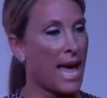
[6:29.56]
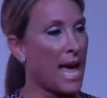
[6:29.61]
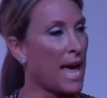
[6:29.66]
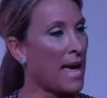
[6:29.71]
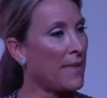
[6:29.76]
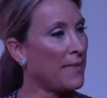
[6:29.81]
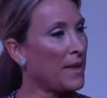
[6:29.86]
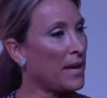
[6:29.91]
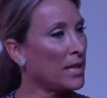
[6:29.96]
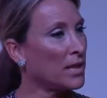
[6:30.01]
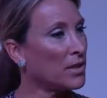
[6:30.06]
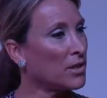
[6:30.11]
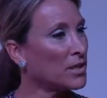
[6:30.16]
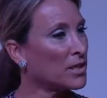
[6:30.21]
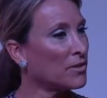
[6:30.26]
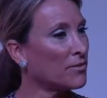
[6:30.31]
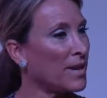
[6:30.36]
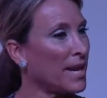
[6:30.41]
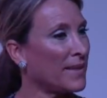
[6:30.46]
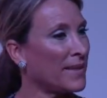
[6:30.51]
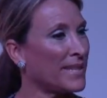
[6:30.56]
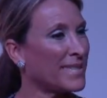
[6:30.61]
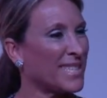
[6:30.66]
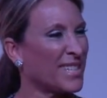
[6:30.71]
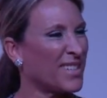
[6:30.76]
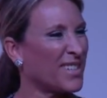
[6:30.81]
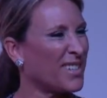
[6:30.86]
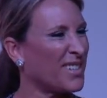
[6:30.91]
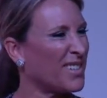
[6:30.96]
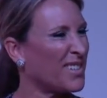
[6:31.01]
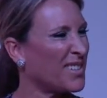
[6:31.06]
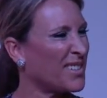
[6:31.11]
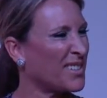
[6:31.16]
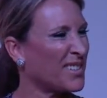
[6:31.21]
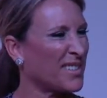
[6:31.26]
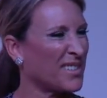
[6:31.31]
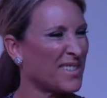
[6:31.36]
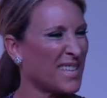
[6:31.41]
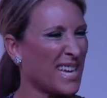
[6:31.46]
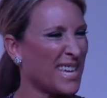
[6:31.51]
And they looked around, they said,
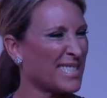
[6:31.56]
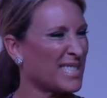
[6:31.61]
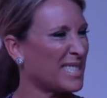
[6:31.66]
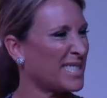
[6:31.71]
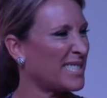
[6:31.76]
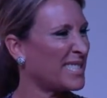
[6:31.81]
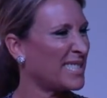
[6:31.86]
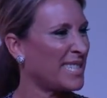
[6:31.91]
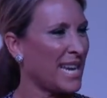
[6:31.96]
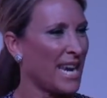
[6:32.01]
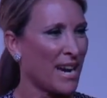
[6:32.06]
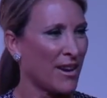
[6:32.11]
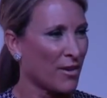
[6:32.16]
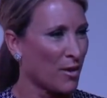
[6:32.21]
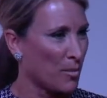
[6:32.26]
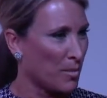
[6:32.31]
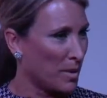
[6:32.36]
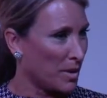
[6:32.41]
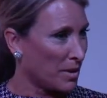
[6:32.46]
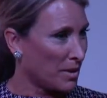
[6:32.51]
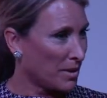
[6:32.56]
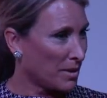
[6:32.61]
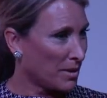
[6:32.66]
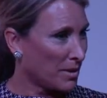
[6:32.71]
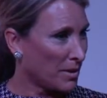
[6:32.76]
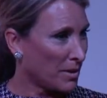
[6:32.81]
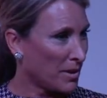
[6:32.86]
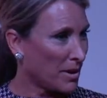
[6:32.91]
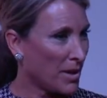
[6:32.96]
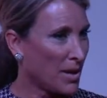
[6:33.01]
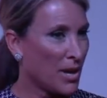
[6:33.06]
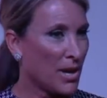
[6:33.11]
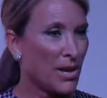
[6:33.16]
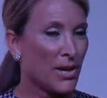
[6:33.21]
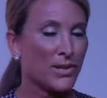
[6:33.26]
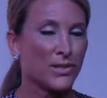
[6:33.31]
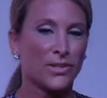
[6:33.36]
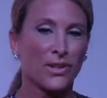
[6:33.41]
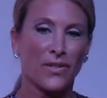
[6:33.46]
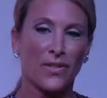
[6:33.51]
that's terrible.
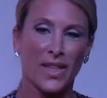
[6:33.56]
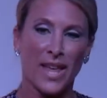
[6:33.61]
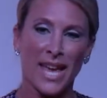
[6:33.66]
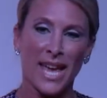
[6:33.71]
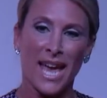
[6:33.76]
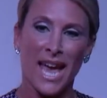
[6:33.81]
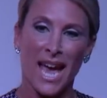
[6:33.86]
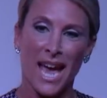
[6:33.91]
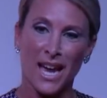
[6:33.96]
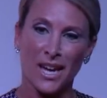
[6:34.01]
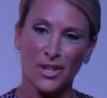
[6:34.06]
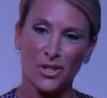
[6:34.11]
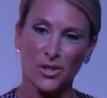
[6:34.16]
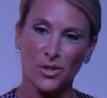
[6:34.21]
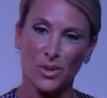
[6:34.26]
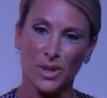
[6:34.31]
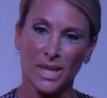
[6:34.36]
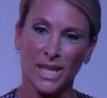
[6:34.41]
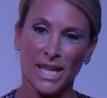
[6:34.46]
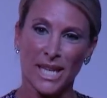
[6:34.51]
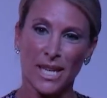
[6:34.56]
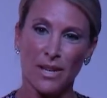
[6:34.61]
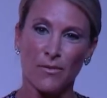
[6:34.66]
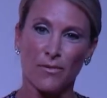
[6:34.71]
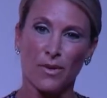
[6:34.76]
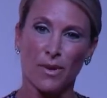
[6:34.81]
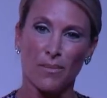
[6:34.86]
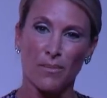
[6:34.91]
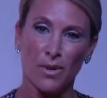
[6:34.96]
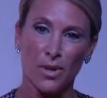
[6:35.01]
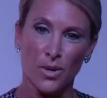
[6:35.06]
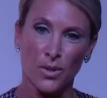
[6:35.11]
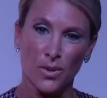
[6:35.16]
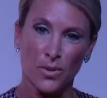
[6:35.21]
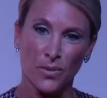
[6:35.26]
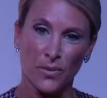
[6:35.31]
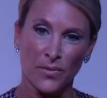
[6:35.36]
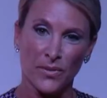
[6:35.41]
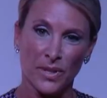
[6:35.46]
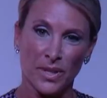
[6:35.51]
So they actually
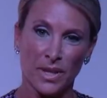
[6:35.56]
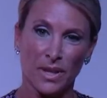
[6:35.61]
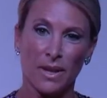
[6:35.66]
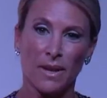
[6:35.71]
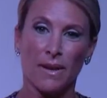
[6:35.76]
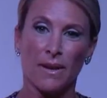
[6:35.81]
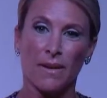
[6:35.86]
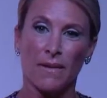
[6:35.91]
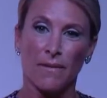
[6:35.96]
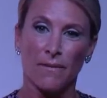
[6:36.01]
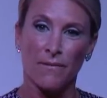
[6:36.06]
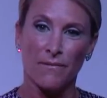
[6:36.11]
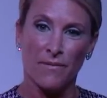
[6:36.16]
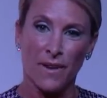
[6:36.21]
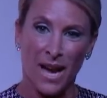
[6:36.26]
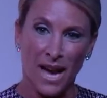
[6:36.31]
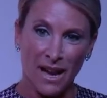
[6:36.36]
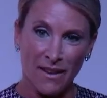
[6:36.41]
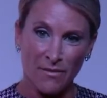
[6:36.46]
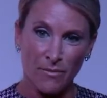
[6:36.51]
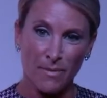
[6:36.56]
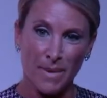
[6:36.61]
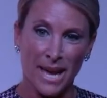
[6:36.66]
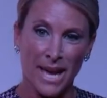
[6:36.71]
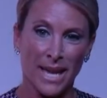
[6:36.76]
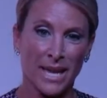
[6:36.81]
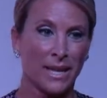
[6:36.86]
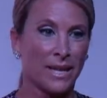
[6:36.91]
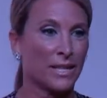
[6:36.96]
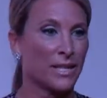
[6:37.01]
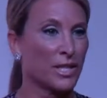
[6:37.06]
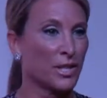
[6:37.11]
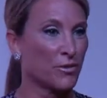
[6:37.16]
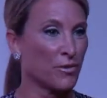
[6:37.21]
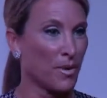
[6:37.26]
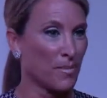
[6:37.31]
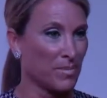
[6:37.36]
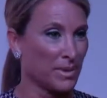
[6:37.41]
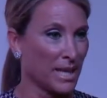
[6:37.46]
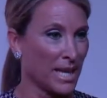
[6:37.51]
removed 5 men
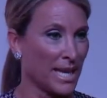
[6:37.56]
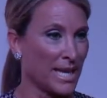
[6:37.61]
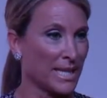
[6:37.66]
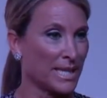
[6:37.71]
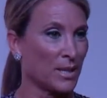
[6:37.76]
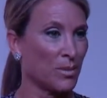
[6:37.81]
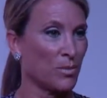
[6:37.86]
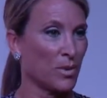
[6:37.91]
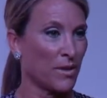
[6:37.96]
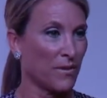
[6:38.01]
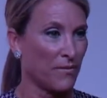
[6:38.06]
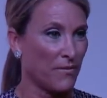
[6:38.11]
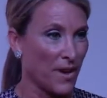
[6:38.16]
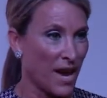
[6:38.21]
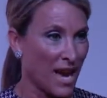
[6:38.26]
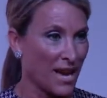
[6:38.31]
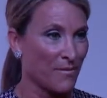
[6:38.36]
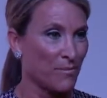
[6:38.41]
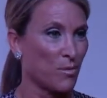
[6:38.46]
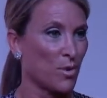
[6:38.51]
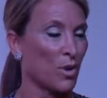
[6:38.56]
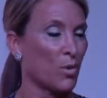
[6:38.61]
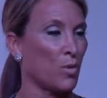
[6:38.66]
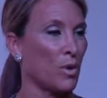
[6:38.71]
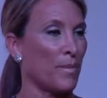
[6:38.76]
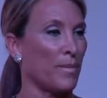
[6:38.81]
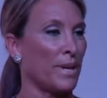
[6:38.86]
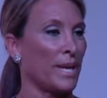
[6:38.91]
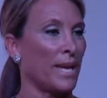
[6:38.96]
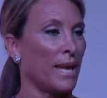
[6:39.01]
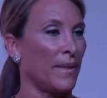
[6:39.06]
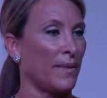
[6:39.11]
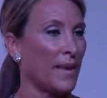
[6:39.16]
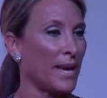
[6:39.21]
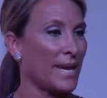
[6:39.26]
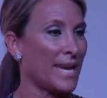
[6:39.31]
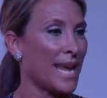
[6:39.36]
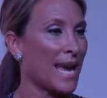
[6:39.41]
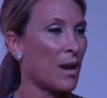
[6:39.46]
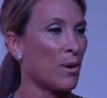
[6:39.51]
to replace with 5 more women, and
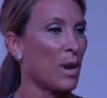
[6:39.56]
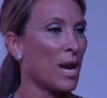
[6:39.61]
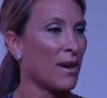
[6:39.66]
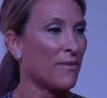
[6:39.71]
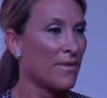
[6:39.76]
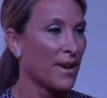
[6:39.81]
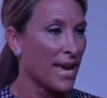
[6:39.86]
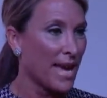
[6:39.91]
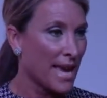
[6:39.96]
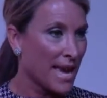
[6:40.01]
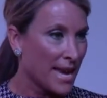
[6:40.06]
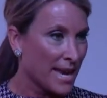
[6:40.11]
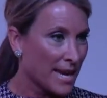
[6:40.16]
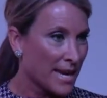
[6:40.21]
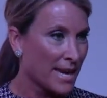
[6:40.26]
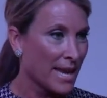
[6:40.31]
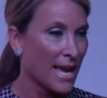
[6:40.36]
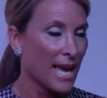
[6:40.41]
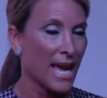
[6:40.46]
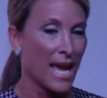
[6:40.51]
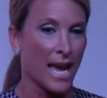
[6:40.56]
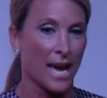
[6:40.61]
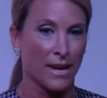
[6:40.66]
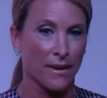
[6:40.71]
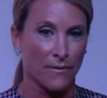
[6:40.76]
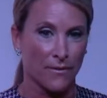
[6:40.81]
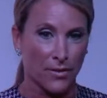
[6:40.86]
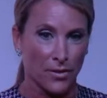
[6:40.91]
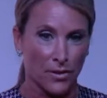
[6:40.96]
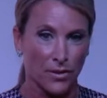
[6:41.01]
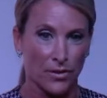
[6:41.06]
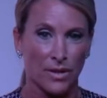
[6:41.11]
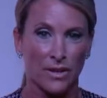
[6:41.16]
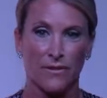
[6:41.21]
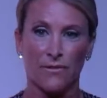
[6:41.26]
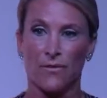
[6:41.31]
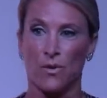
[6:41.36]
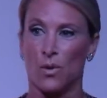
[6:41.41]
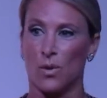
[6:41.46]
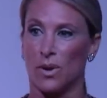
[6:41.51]
they now have 8 out of
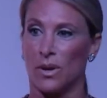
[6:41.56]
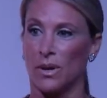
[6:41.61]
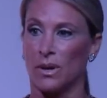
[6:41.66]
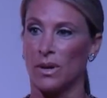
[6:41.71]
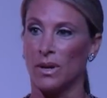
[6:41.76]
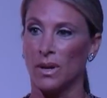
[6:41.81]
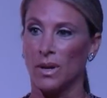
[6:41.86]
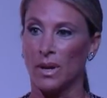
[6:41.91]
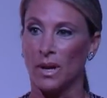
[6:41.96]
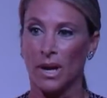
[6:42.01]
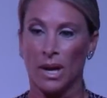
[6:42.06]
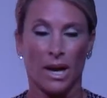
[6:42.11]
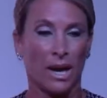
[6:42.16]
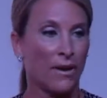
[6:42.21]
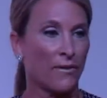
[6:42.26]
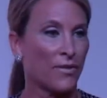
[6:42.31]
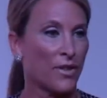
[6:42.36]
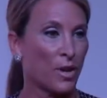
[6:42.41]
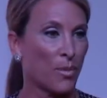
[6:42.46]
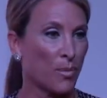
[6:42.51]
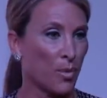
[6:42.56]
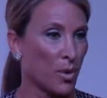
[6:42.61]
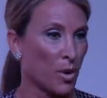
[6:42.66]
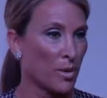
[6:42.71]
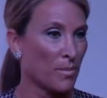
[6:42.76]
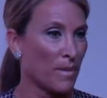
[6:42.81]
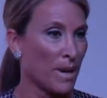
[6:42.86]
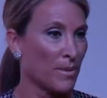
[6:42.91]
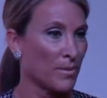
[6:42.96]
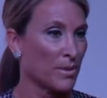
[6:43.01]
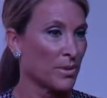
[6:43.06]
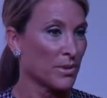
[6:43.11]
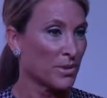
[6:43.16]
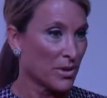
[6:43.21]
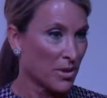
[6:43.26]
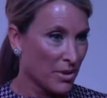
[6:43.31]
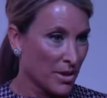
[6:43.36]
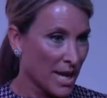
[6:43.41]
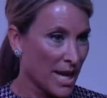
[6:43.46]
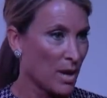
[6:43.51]
34 of their board
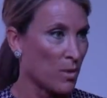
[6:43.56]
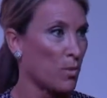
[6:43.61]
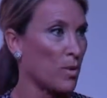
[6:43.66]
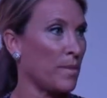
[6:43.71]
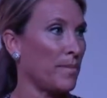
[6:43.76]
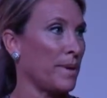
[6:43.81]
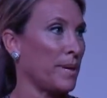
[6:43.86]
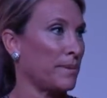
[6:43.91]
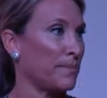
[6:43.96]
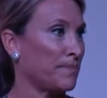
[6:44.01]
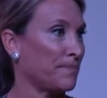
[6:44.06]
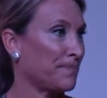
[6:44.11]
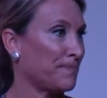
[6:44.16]
members are now women.